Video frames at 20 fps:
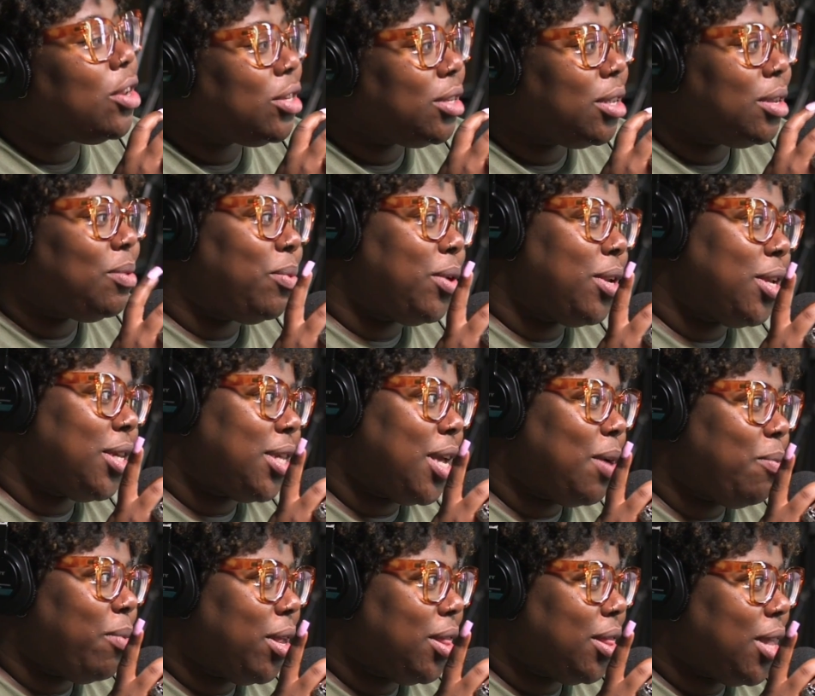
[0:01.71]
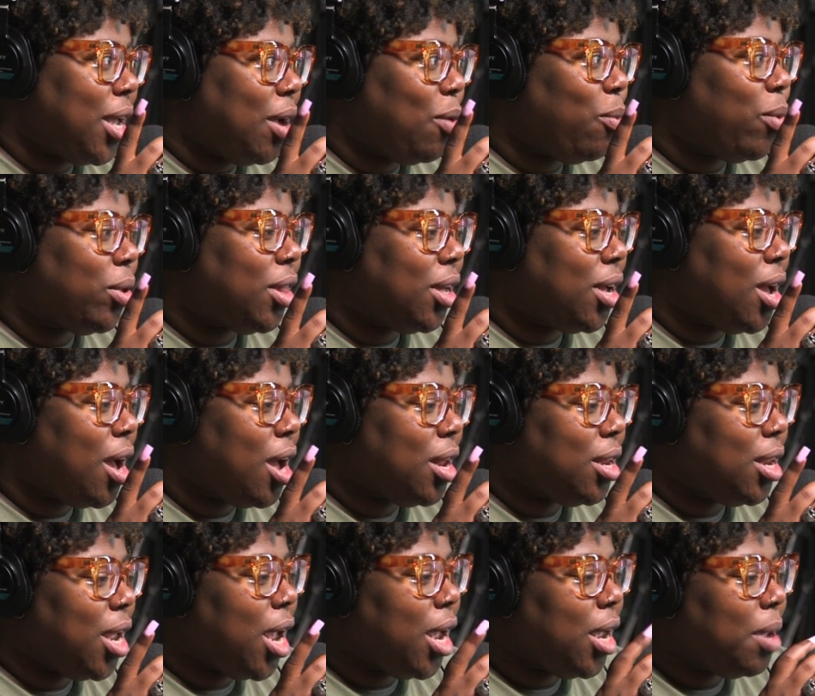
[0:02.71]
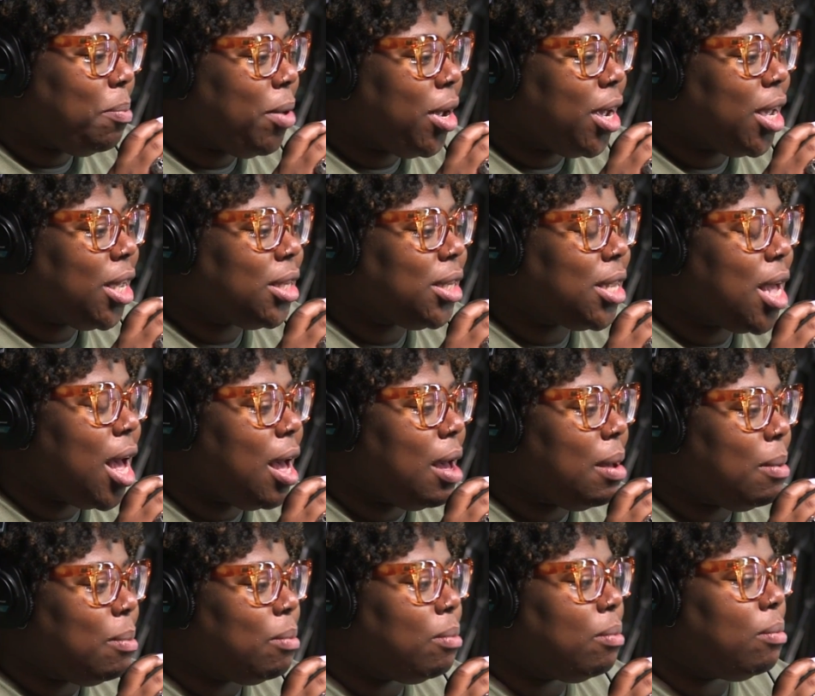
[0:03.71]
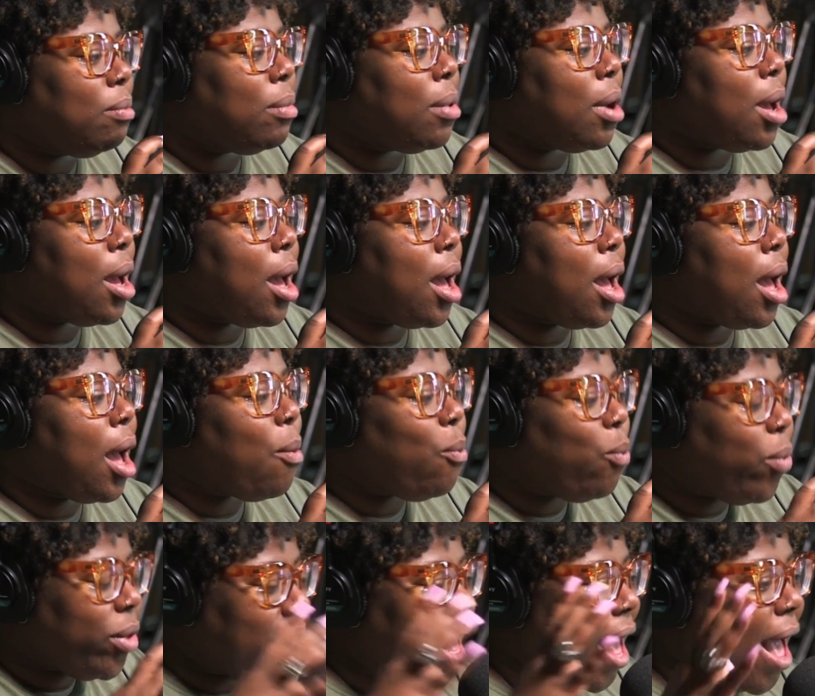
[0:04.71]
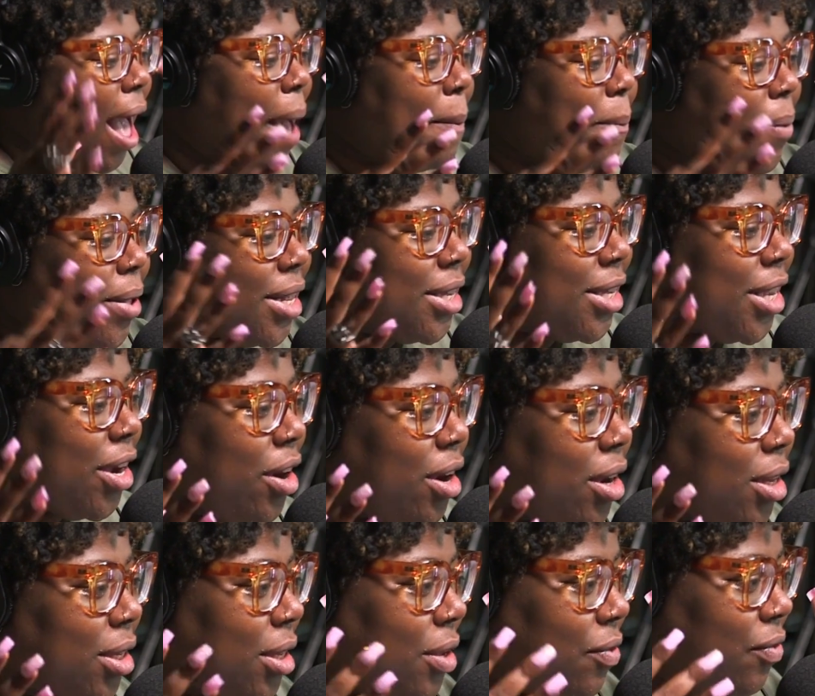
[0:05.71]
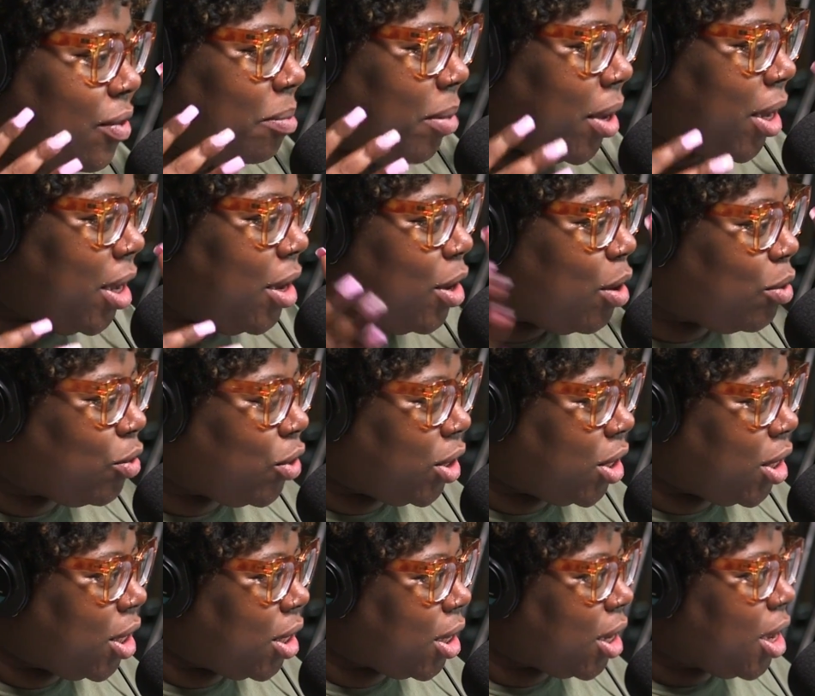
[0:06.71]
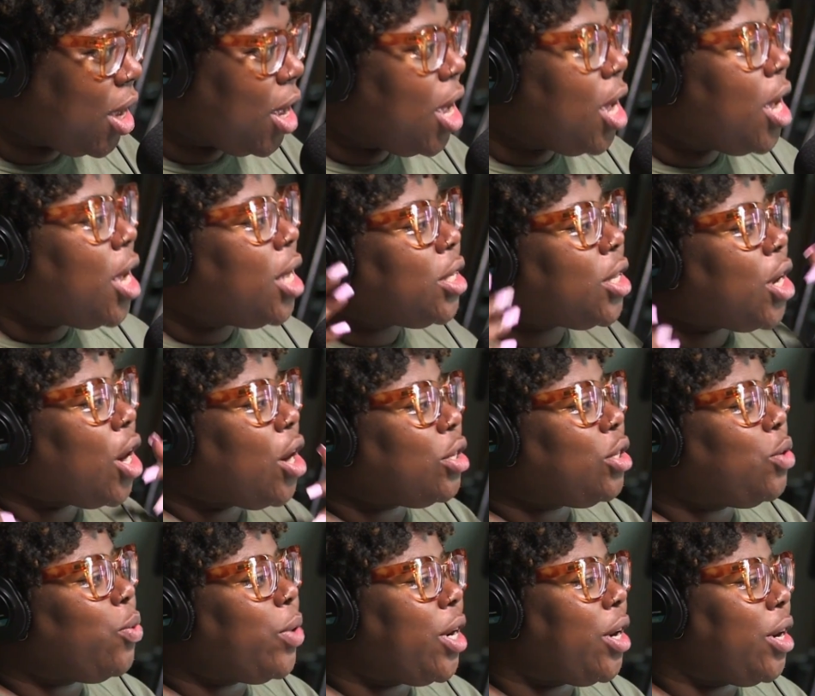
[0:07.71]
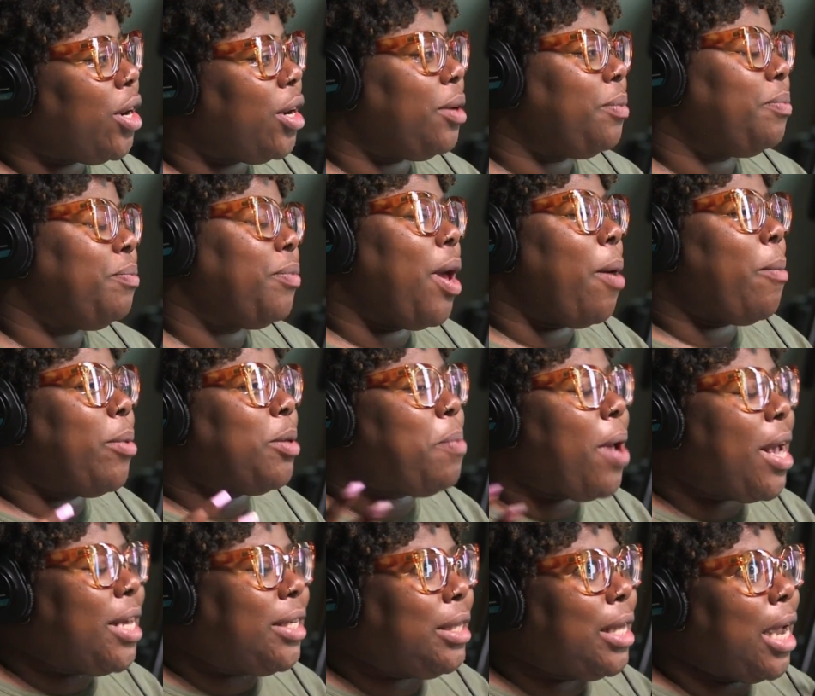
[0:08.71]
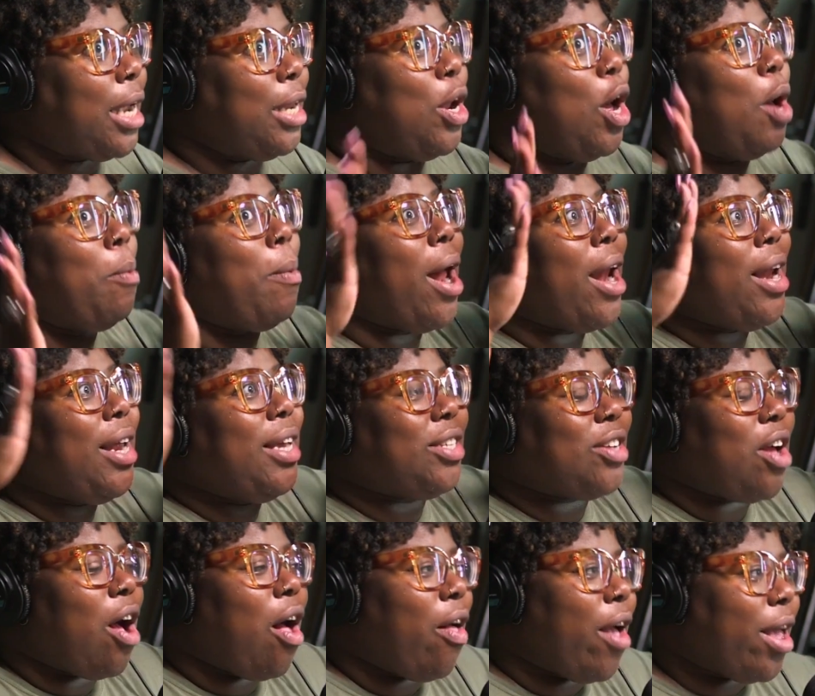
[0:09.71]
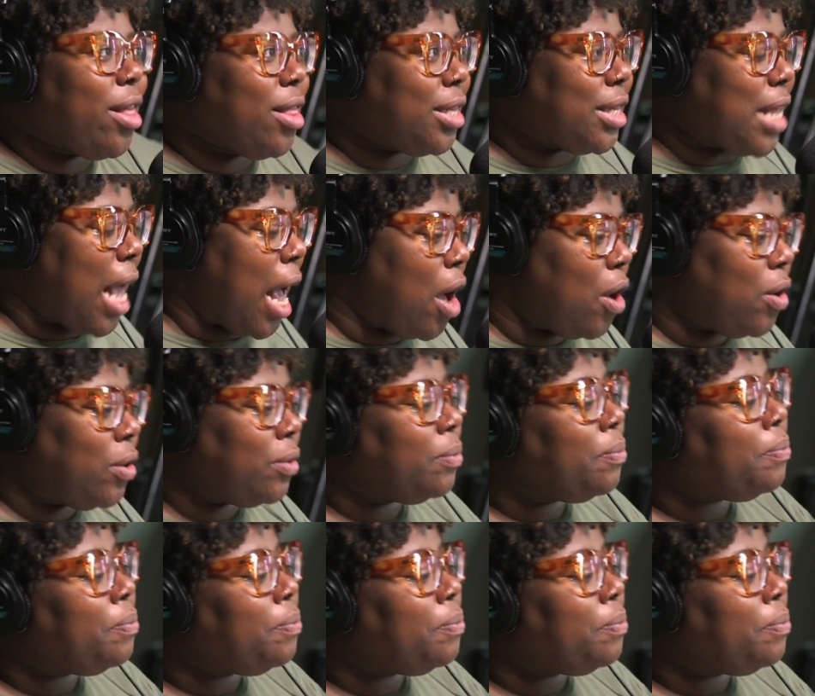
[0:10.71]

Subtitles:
just want to say one thing with the Kanye, because when that happened, Sarah Silverman, you know, she took to her Twitter and was basically like, nobody's calling this out.